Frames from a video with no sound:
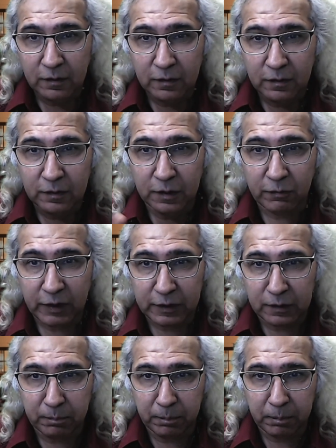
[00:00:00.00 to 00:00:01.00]
the way the
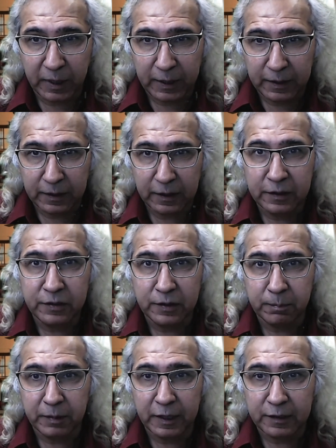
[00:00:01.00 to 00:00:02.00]
brain
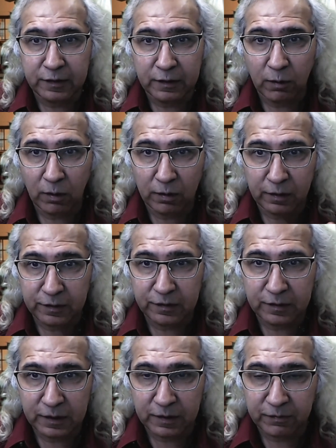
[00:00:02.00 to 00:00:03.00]
interprets or
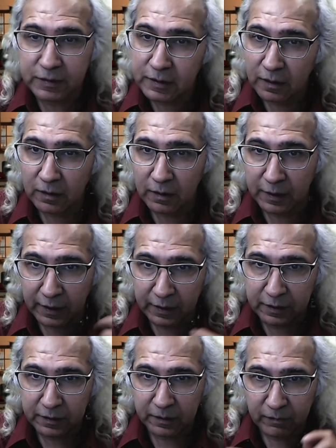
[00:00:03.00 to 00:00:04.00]
receives a
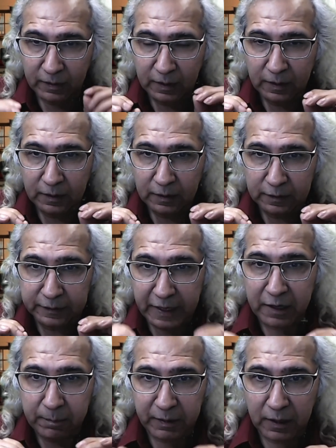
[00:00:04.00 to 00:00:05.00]
narrative
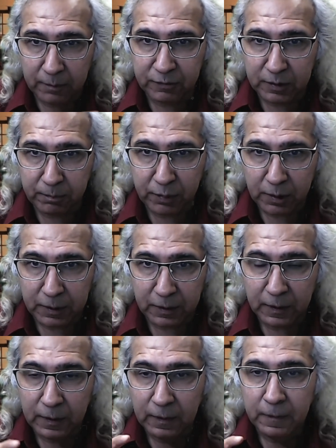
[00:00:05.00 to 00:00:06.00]
that becomes important
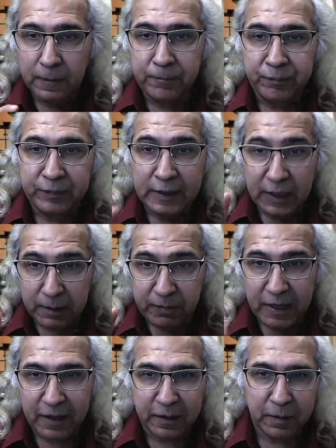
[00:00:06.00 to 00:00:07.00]
keep
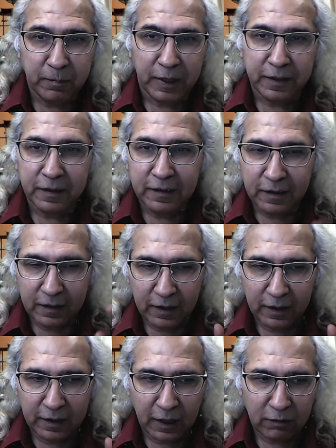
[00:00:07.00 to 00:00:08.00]
that in mind
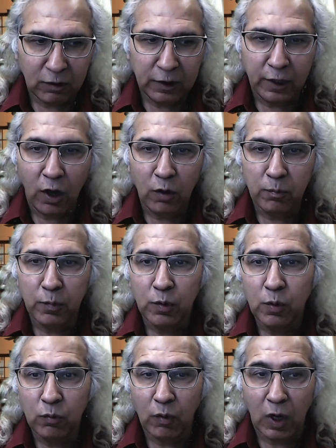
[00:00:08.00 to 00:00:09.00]
and i will now
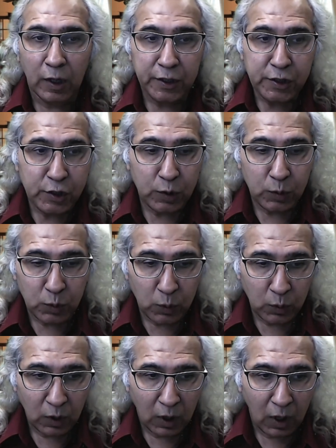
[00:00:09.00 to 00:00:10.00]
move on to
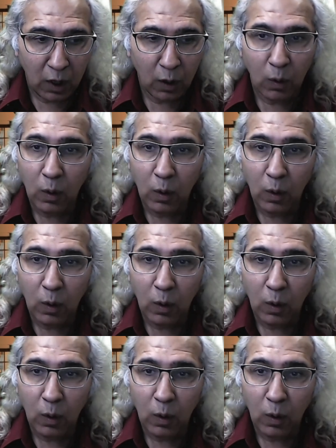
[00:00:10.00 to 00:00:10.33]
how